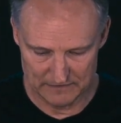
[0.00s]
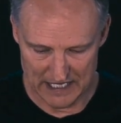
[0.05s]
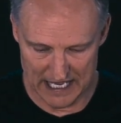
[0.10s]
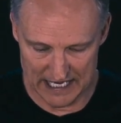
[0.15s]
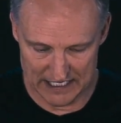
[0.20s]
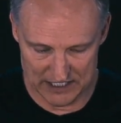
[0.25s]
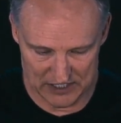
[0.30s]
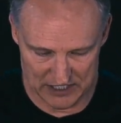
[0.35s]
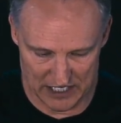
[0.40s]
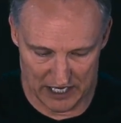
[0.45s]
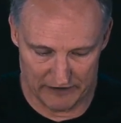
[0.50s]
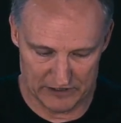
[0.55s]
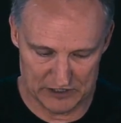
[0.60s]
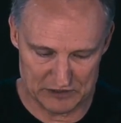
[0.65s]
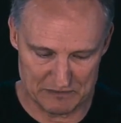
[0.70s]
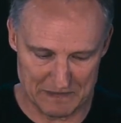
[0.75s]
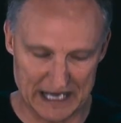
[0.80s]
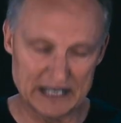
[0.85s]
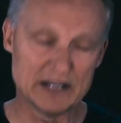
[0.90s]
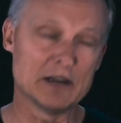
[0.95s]
and his love
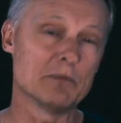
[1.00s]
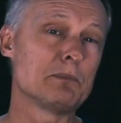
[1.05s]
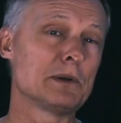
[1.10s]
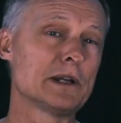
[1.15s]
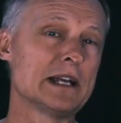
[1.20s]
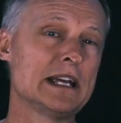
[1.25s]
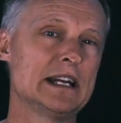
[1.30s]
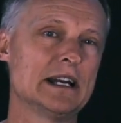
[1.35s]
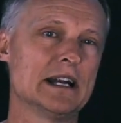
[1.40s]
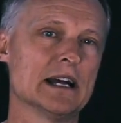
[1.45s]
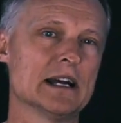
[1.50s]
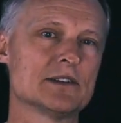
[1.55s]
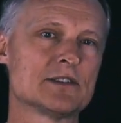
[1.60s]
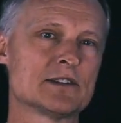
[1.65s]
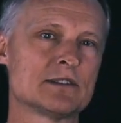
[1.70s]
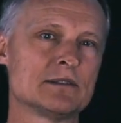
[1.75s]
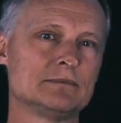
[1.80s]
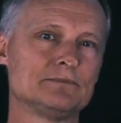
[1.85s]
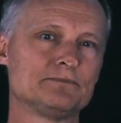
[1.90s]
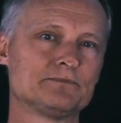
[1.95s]
is made complete in
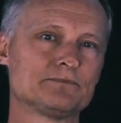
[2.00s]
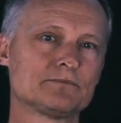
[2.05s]
us.